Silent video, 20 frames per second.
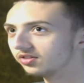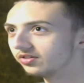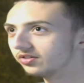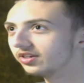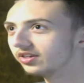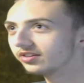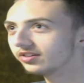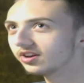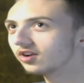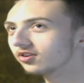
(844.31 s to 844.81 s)

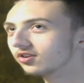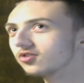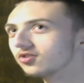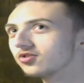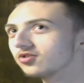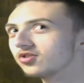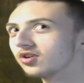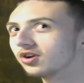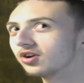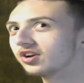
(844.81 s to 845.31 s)
this character
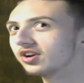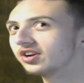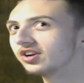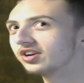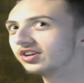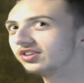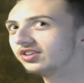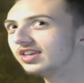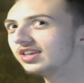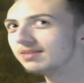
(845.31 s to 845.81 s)
is
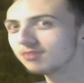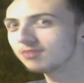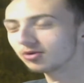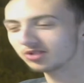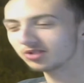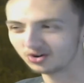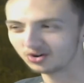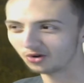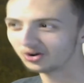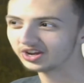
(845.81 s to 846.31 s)
the
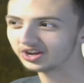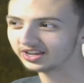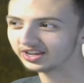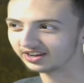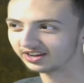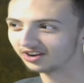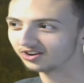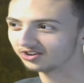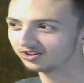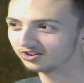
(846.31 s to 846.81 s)
most annoying
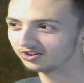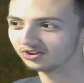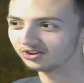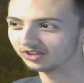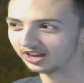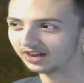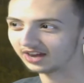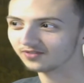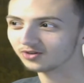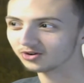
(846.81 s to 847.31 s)
character
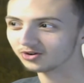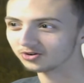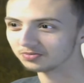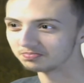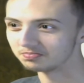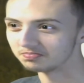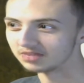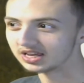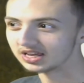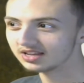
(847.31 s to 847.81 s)
you'll ever
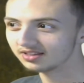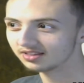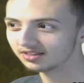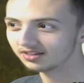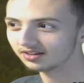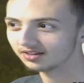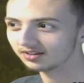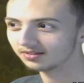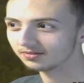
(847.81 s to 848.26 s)
meet